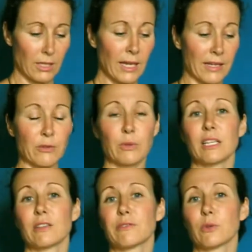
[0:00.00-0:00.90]
And the
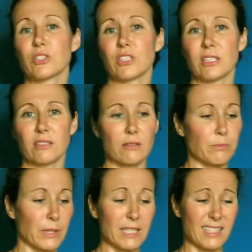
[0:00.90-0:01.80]
Wheel of Fortune is
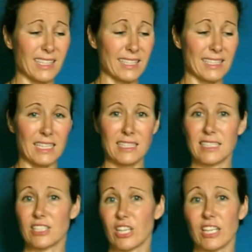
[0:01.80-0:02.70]
basically
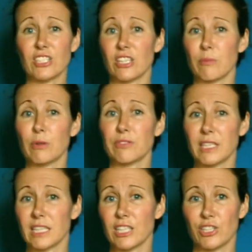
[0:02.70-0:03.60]
destiny changing,
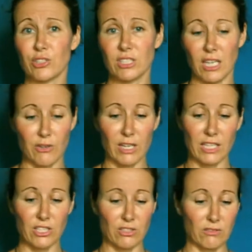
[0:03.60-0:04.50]
moving in a new
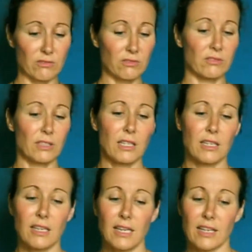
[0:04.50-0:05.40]
direction.
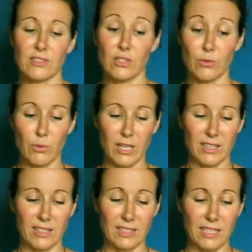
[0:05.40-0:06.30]
And so what
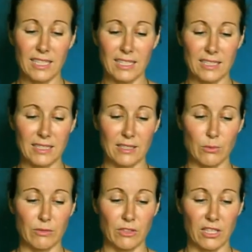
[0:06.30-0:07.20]
this is
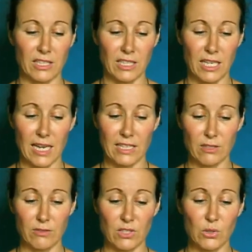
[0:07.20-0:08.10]
we've got the Eight
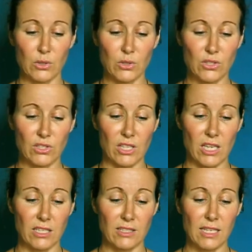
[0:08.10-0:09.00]
of Swords,
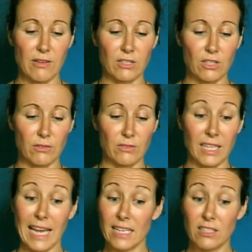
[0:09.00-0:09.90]
the
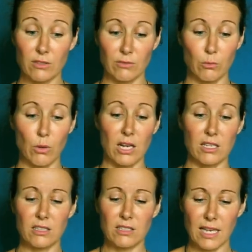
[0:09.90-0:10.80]
Eight of
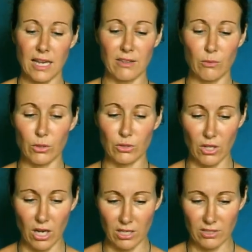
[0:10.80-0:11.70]
Wands, and the World
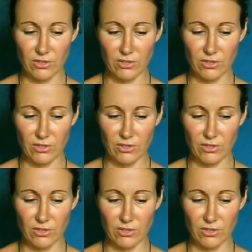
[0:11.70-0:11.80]
card.